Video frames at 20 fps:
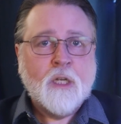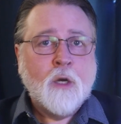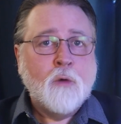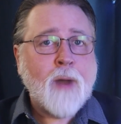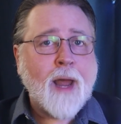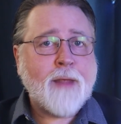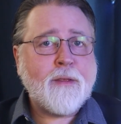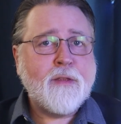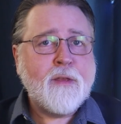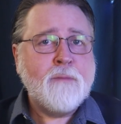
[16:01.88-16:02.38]

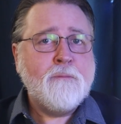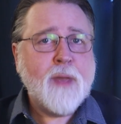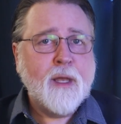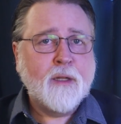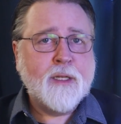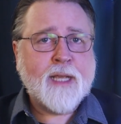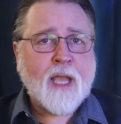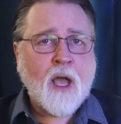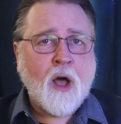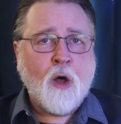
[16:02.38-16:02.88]
Rather than
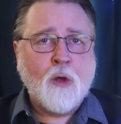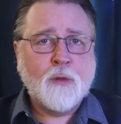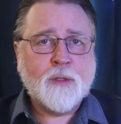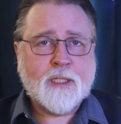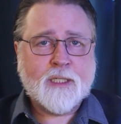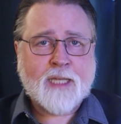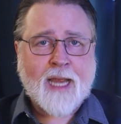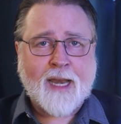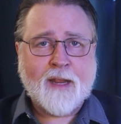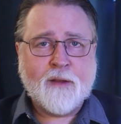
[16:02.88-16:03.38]
building a whole
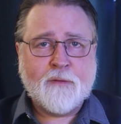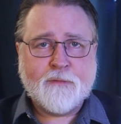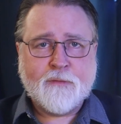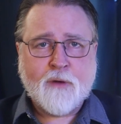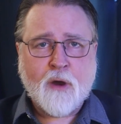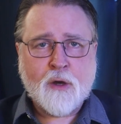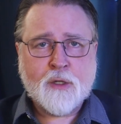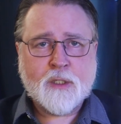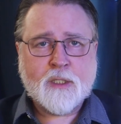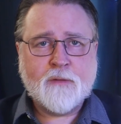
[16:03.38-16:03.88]
setting
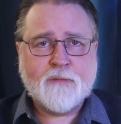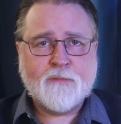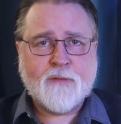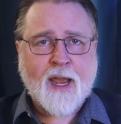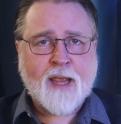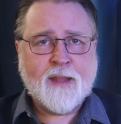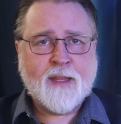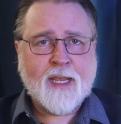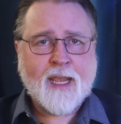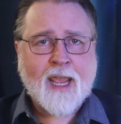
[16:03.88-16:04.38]
first,
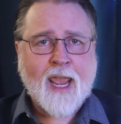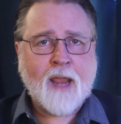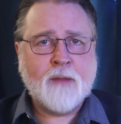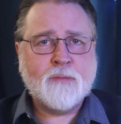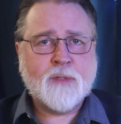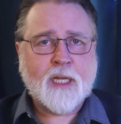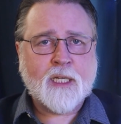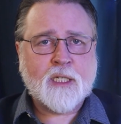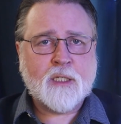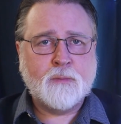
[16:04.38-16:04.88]
define the
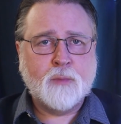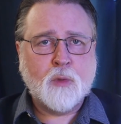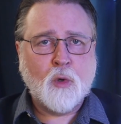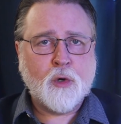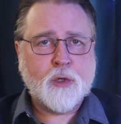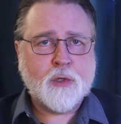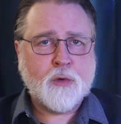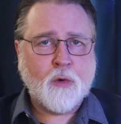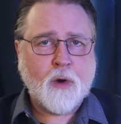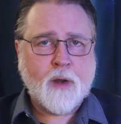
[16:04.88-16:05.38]
game's
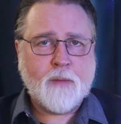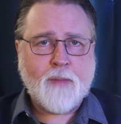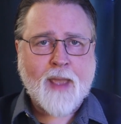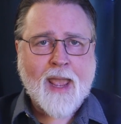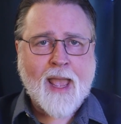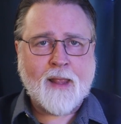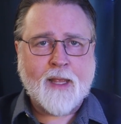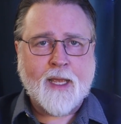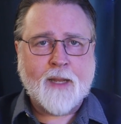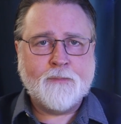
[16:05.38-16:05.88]
exploratory
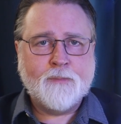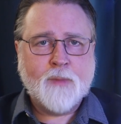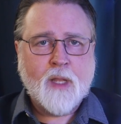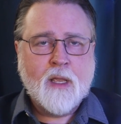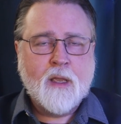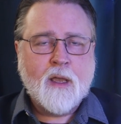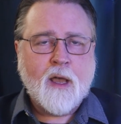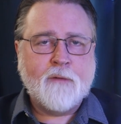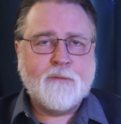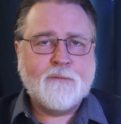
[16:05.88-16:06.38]
palette,
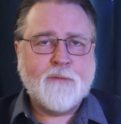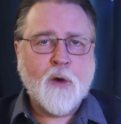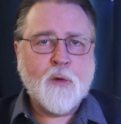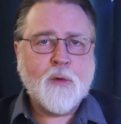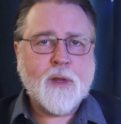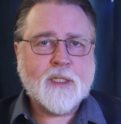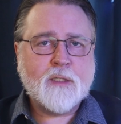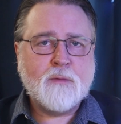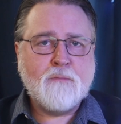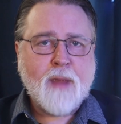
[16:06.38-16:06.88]
a
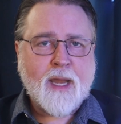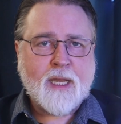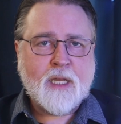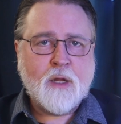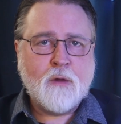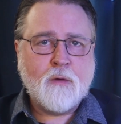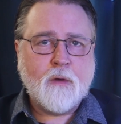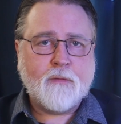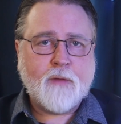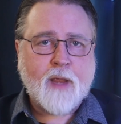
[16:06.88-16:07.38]
focused
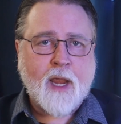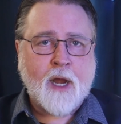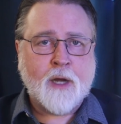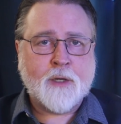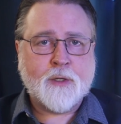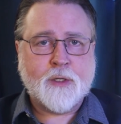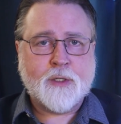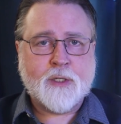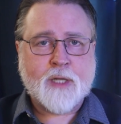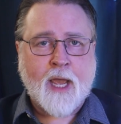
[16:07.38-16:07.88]
menu of
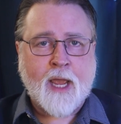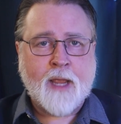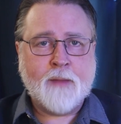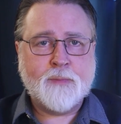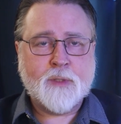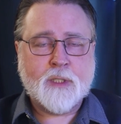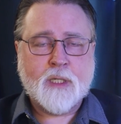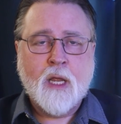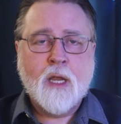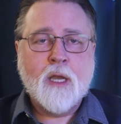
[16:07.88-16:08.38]
character
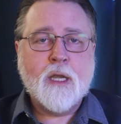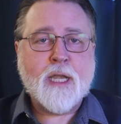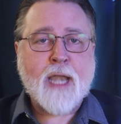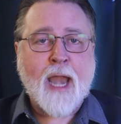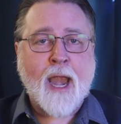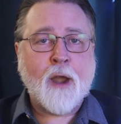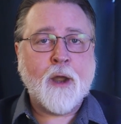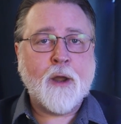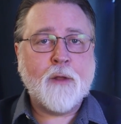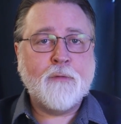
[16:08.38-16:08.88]
types,
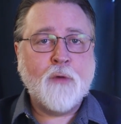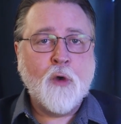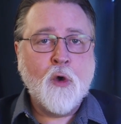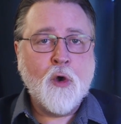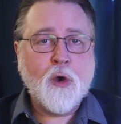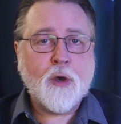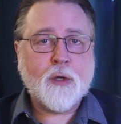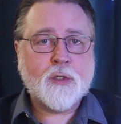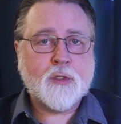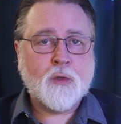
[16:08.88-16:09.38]
narrative
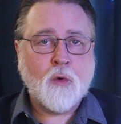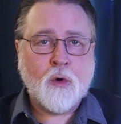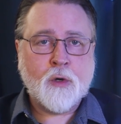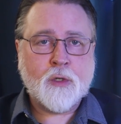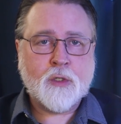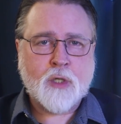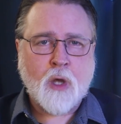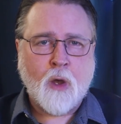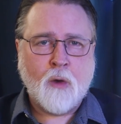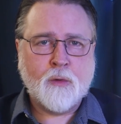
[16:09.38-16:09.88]
hooks, or
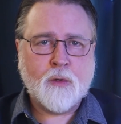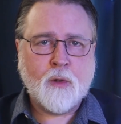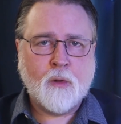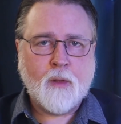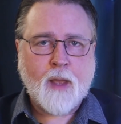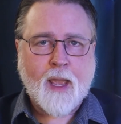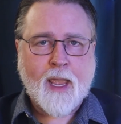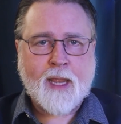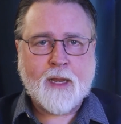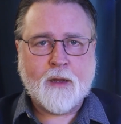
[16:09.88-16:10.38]
tonal
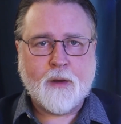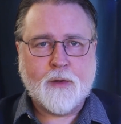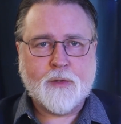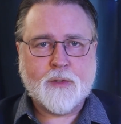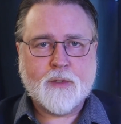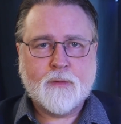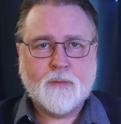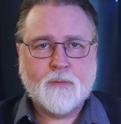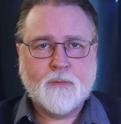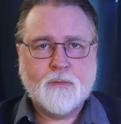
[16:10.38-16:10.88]

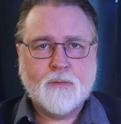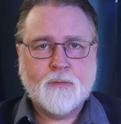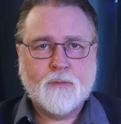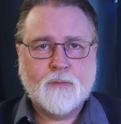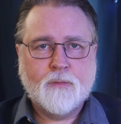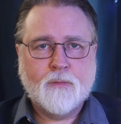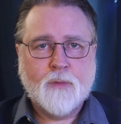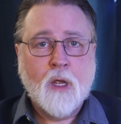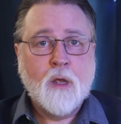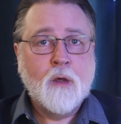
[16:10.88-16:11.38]
anchors.
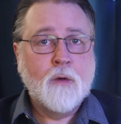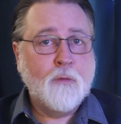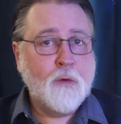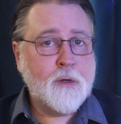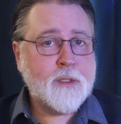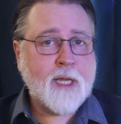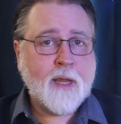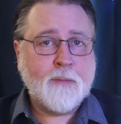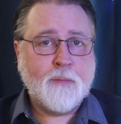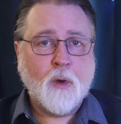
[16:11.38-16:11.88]
For
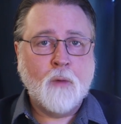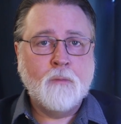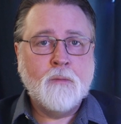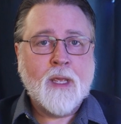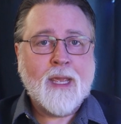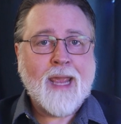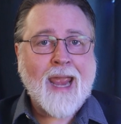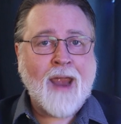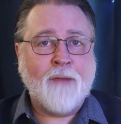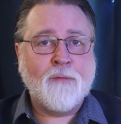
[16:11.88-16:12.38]
example,
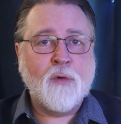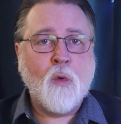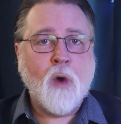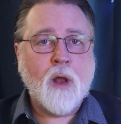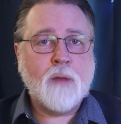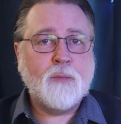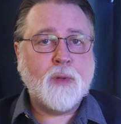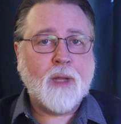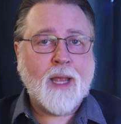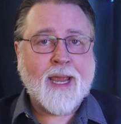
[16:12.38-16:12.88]

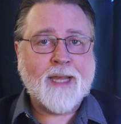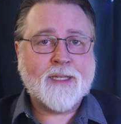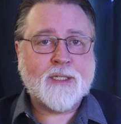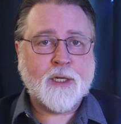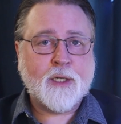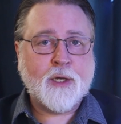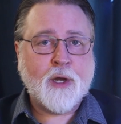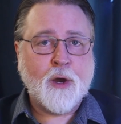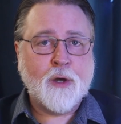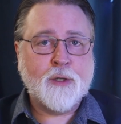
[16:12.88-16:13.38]
everyone plays
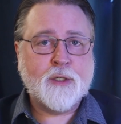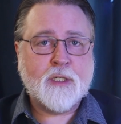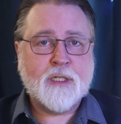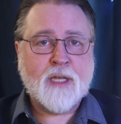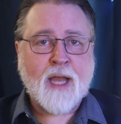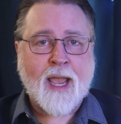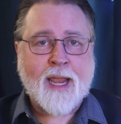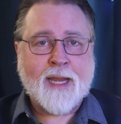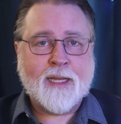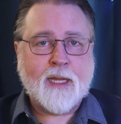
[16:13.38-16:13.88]
a cursed
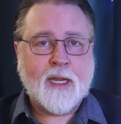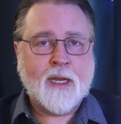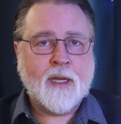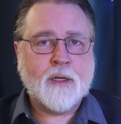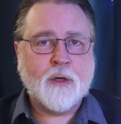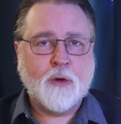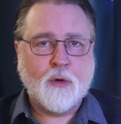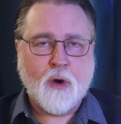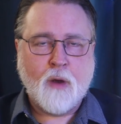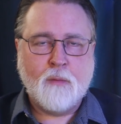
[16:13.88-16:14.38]
knight in a
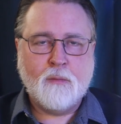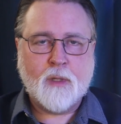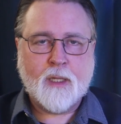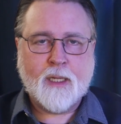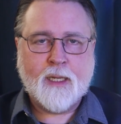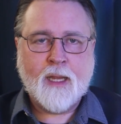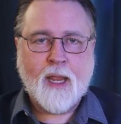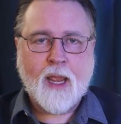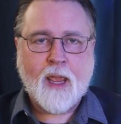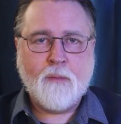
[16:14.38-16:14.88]

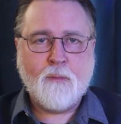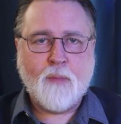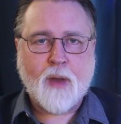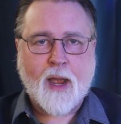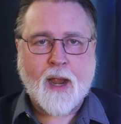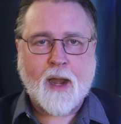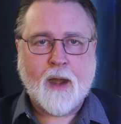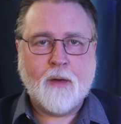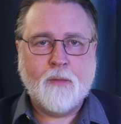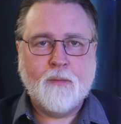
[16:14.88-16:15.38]
crumbling
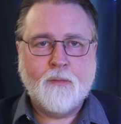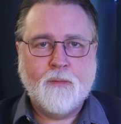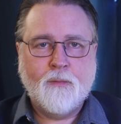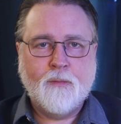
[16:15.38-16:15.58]
empire.